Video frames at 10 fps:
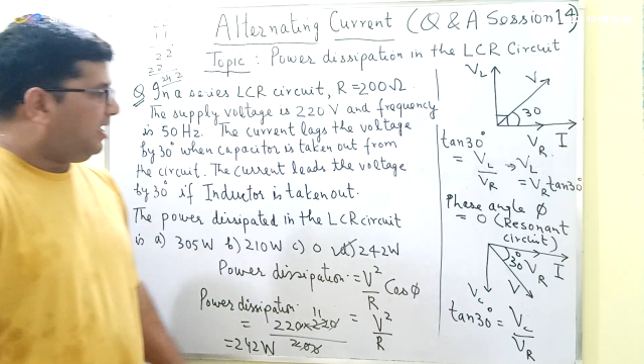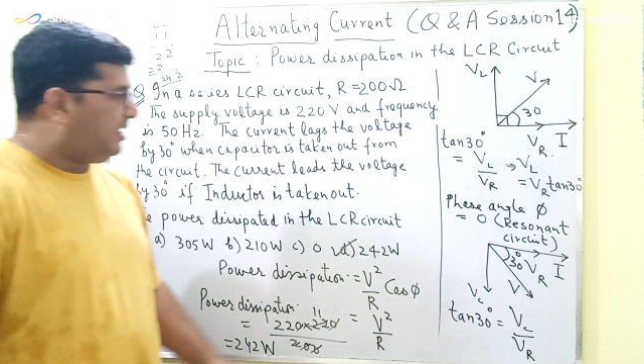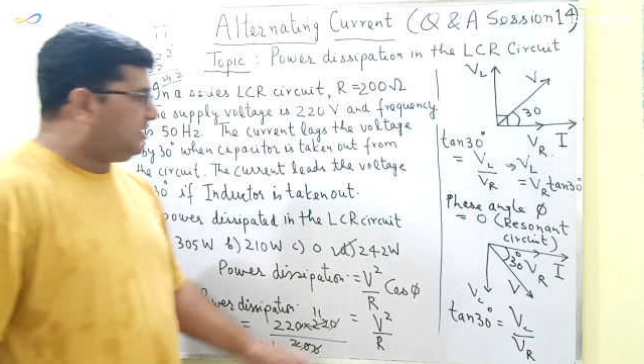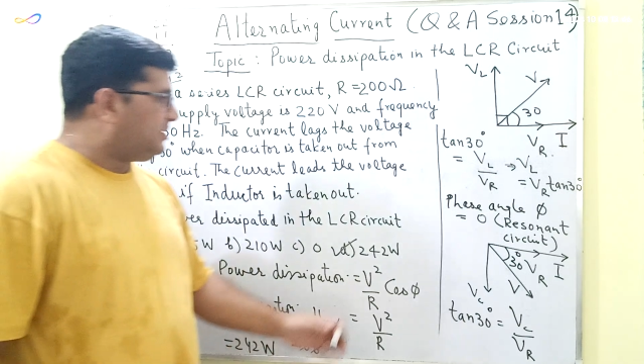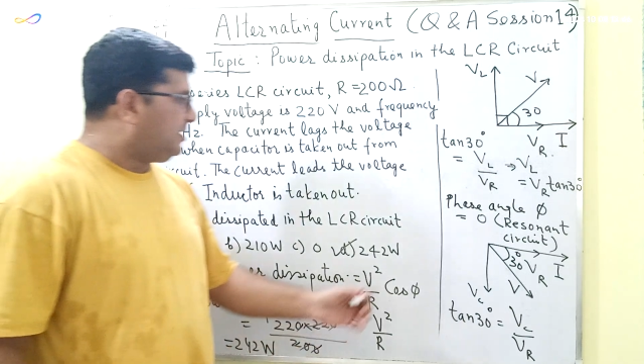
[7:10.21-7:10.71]

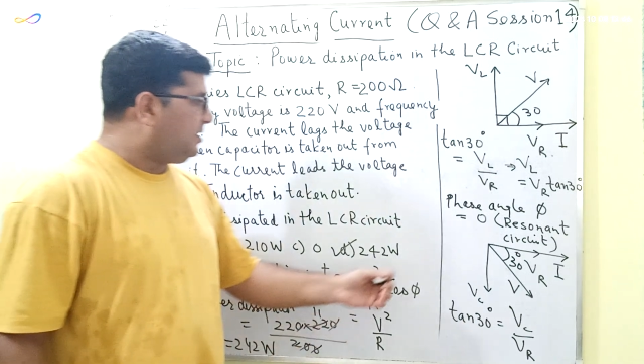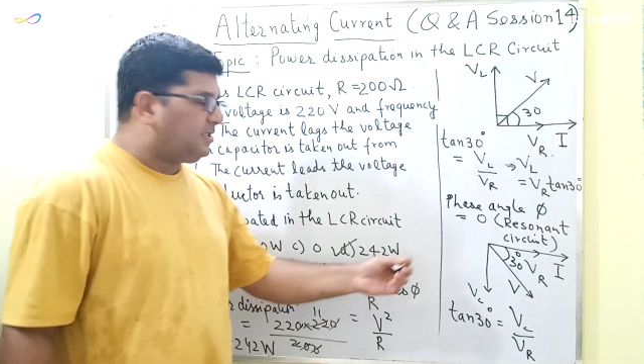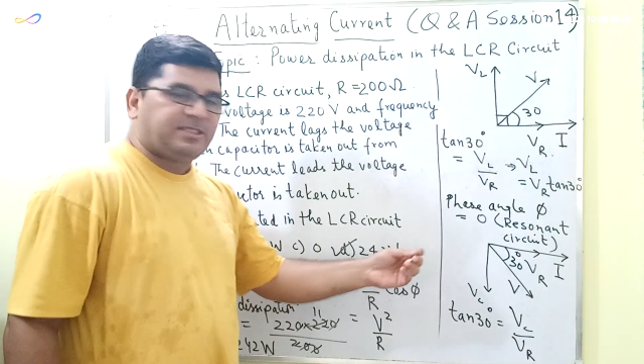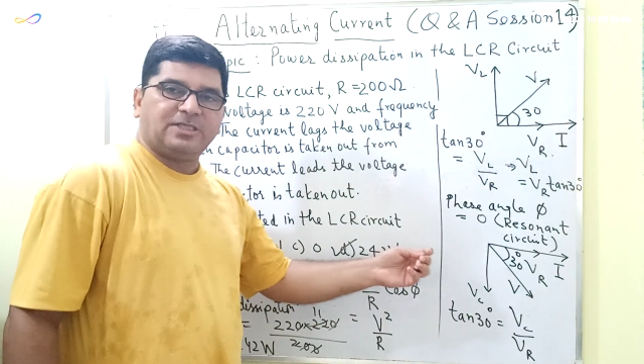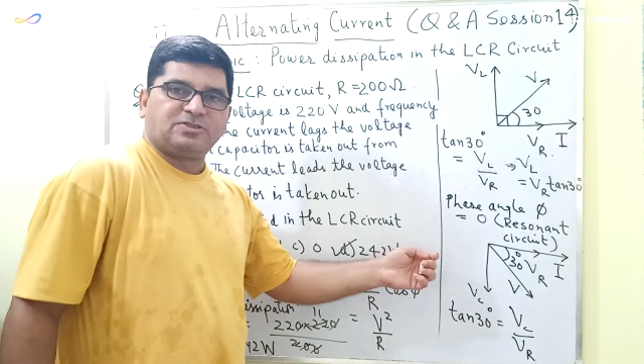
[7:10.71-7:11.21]
and in the
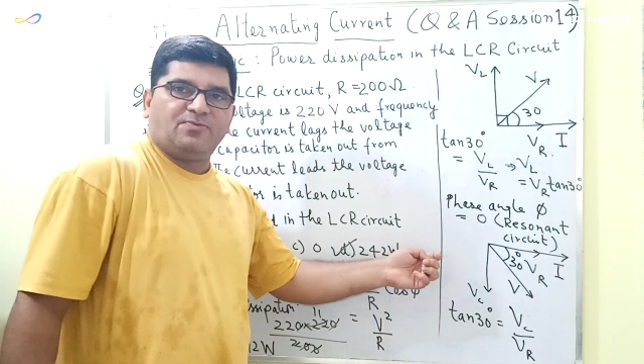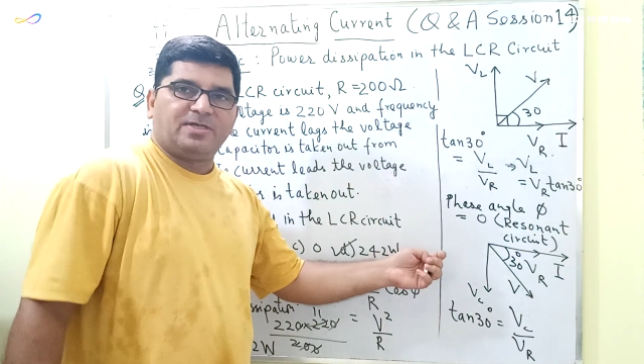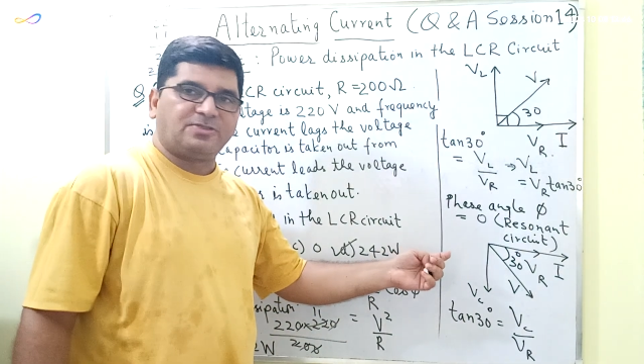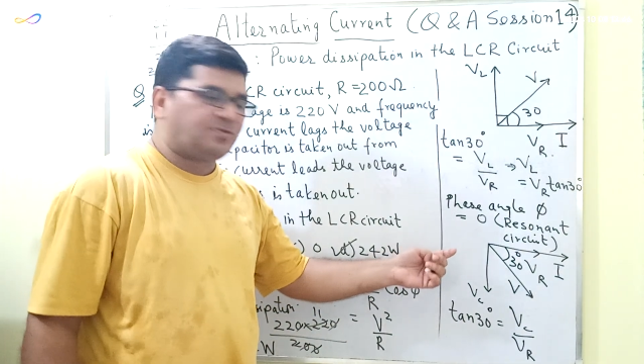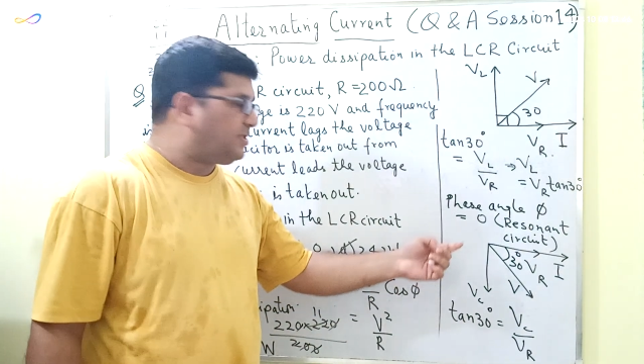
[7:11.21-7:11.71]
case of
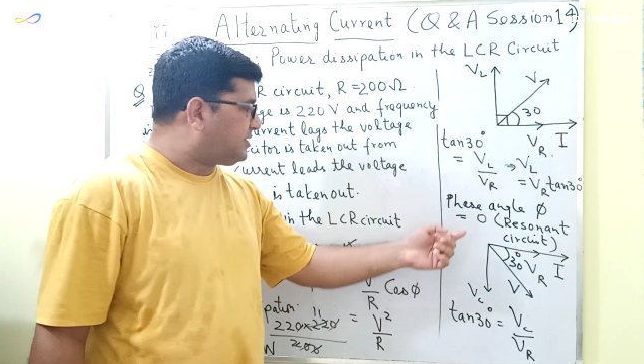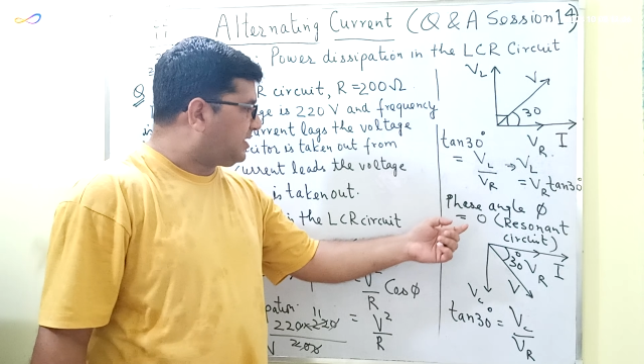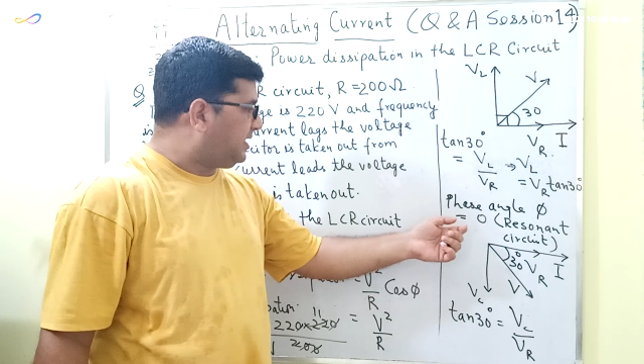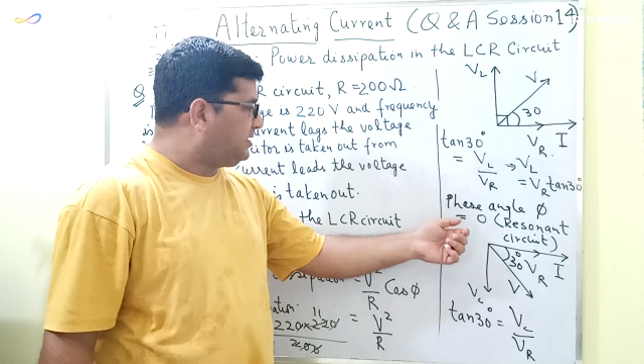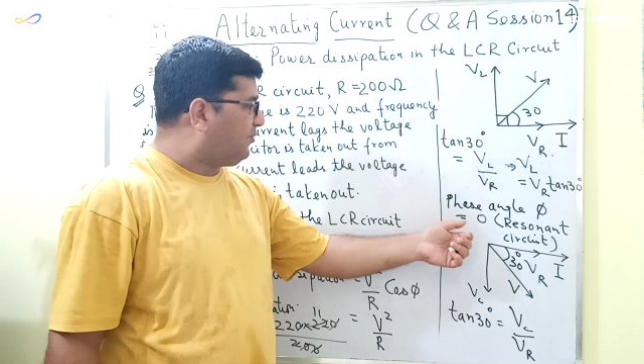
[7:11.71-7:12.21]
a resonant
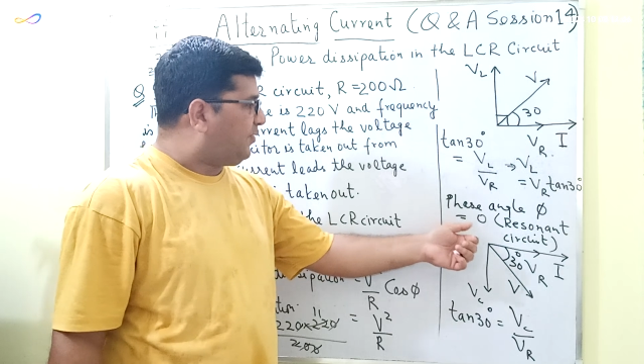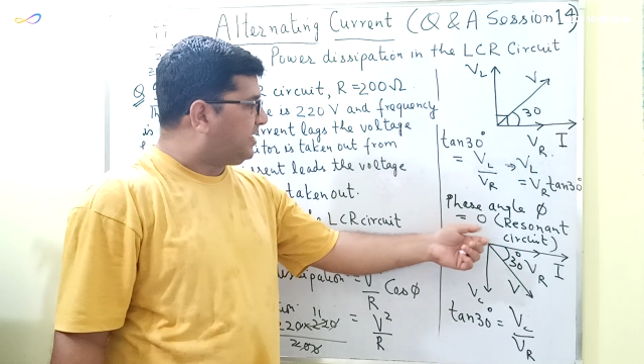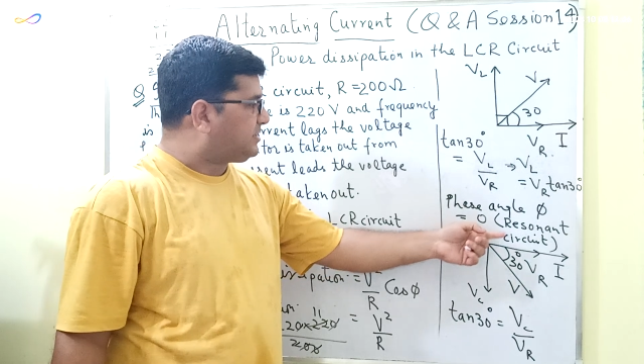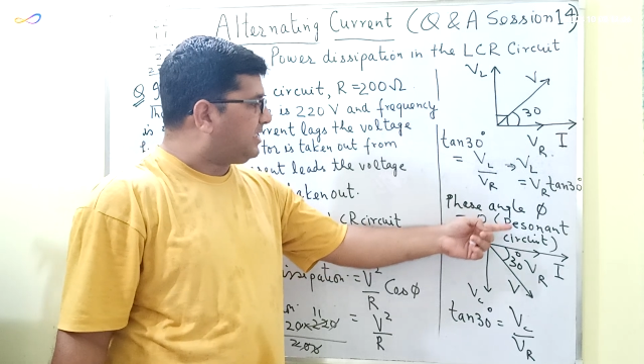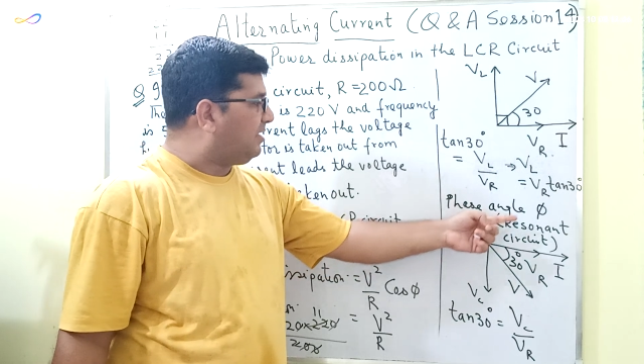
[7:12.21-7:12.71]
circuit, the
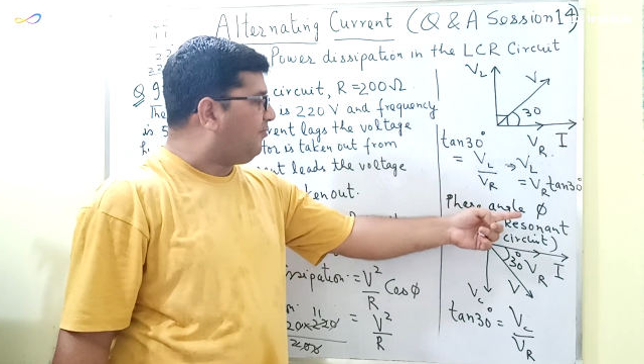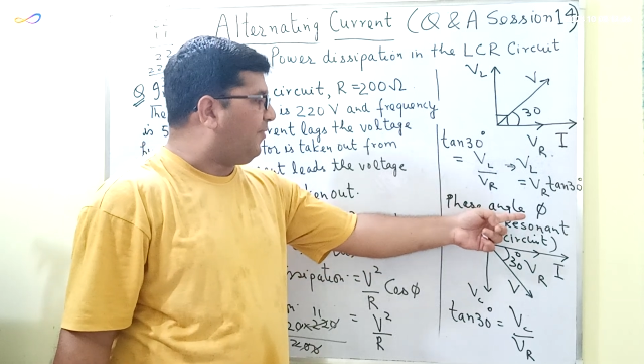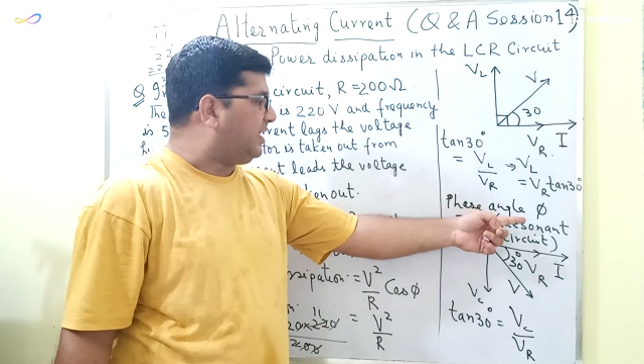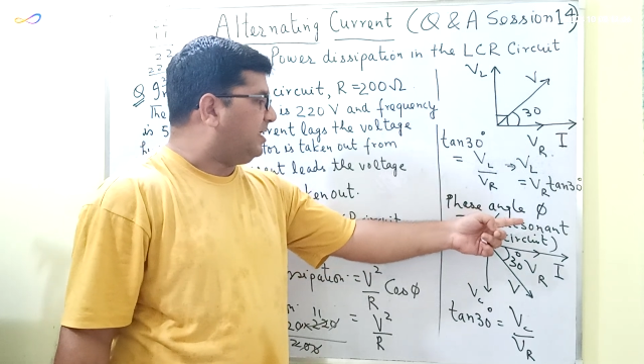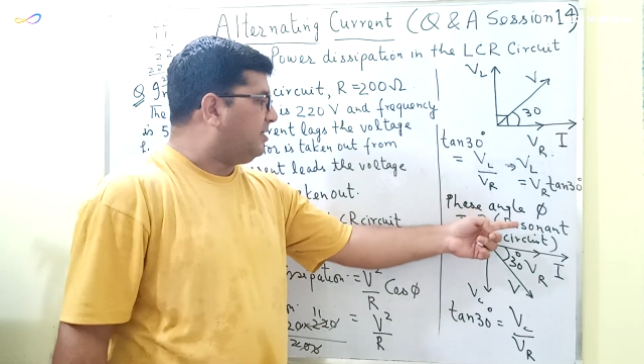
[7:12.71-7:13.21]
phase angle
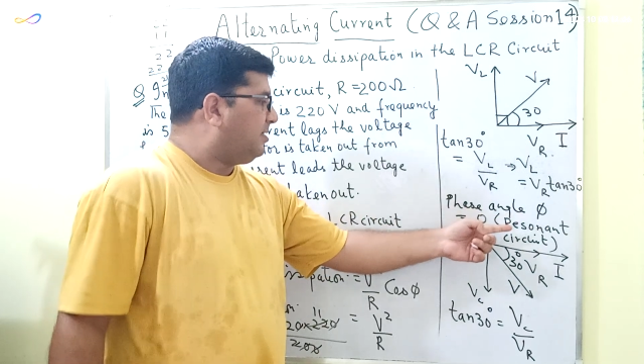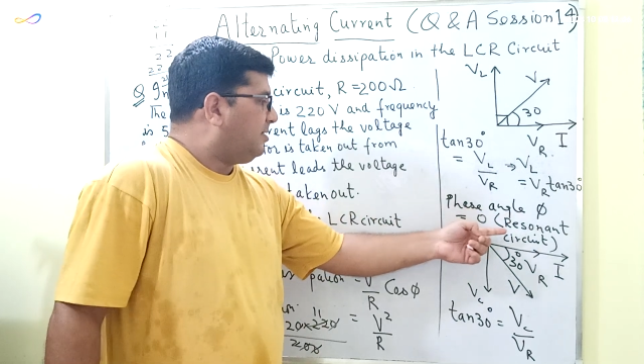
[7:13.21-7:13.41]
phi